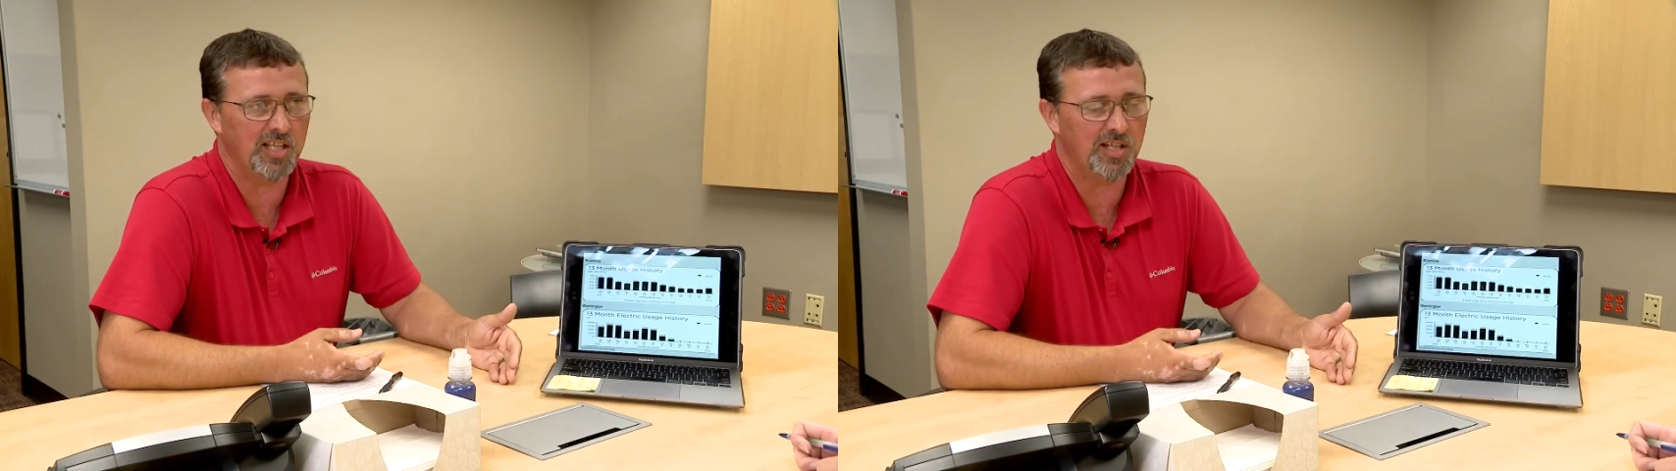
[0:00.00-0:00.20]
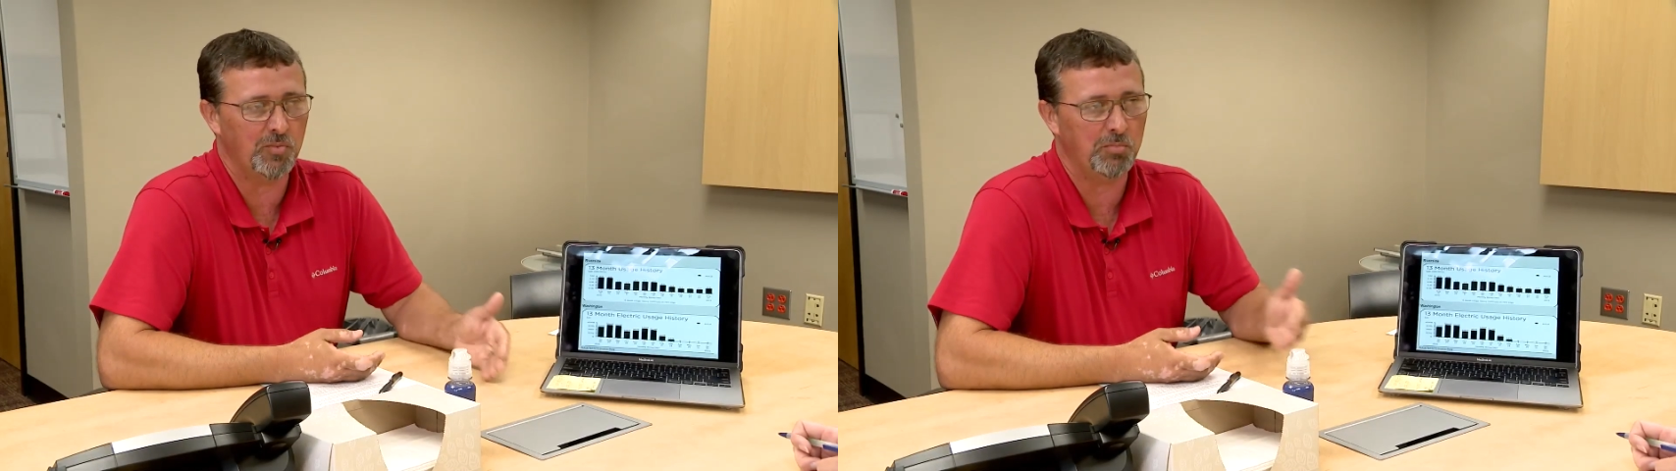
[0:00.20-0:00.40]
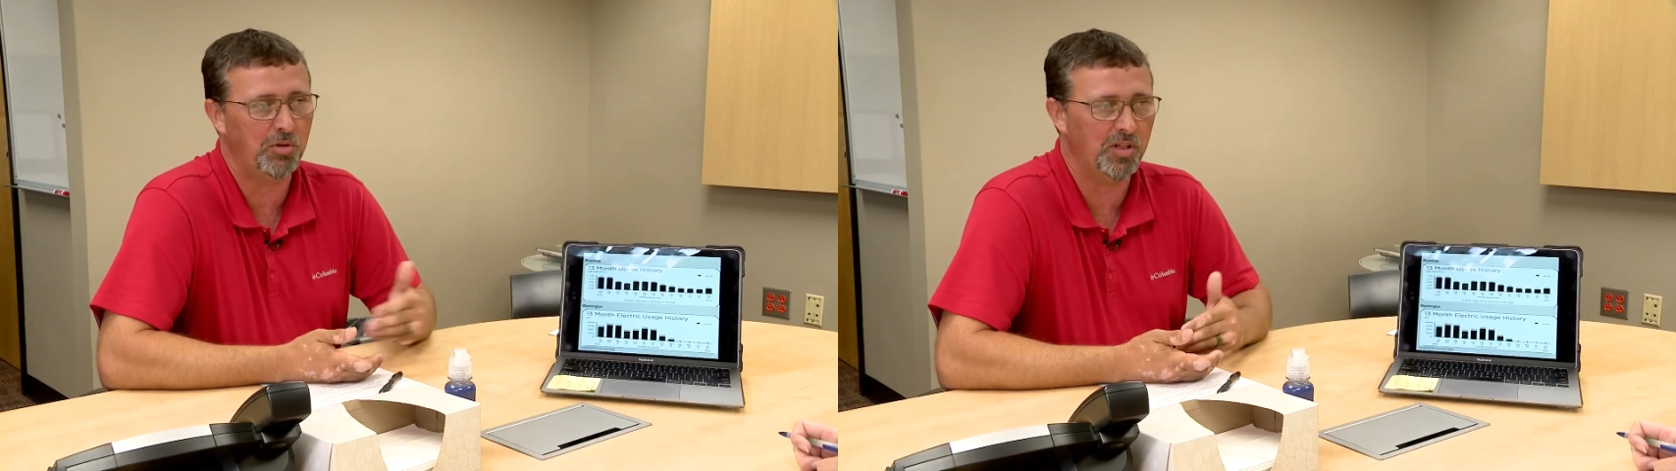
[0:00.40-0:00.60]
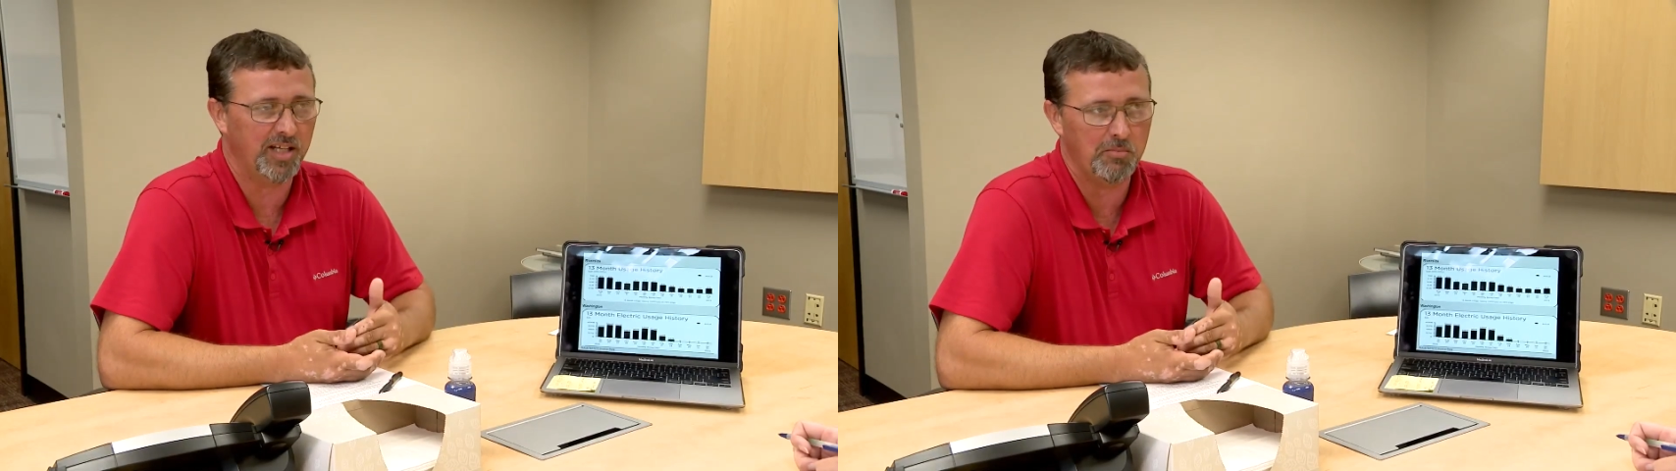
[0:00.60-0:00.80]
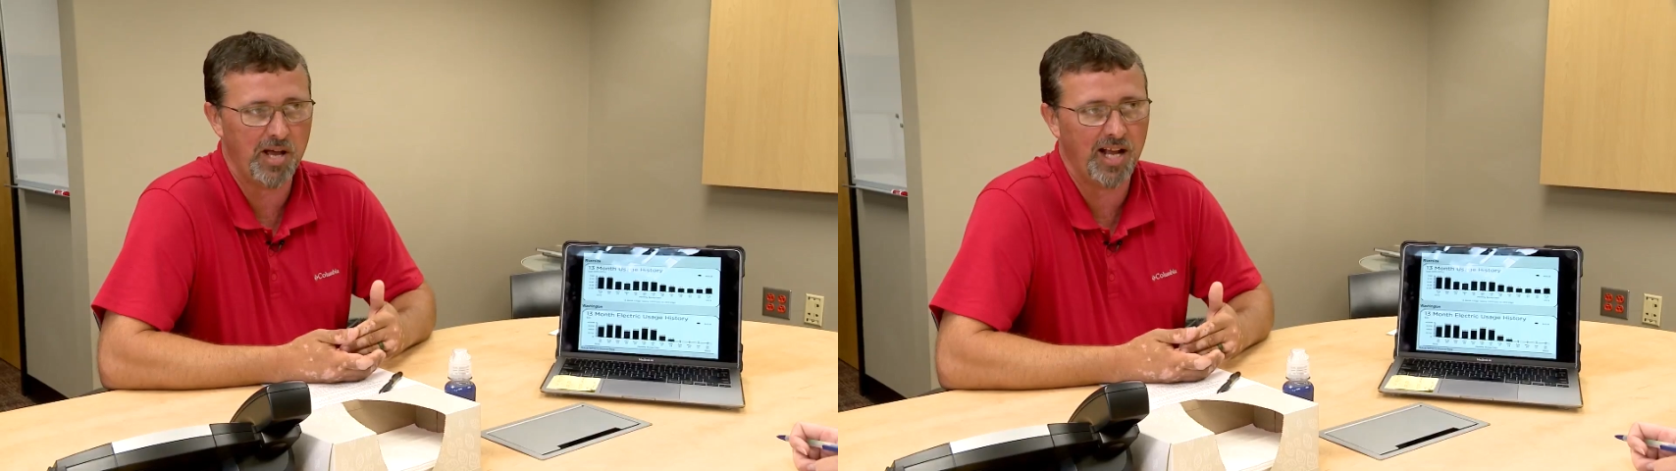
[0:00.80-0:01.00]
and then we're
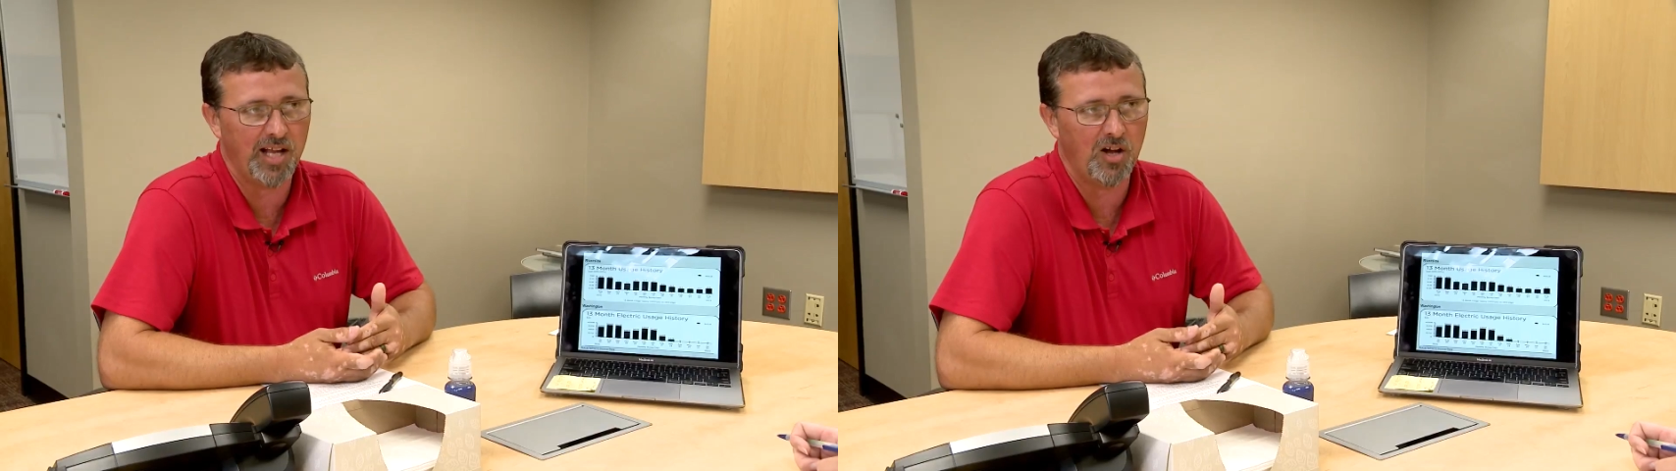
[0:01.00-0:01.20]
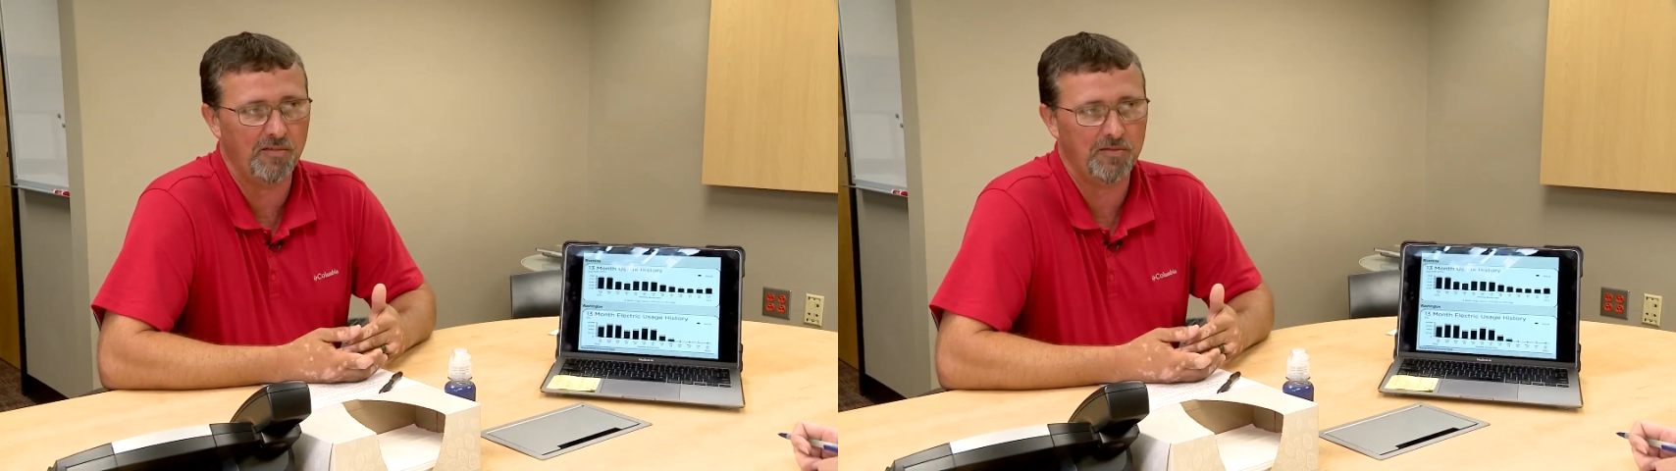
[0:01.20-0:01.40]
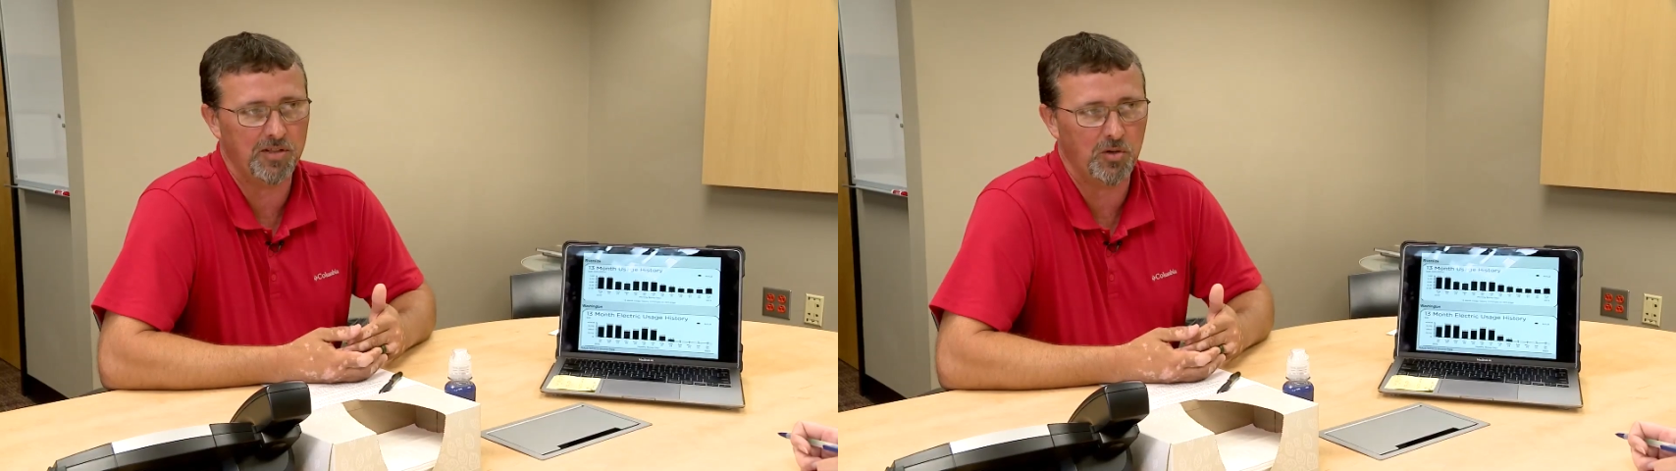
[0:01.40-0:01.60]
pulling it back off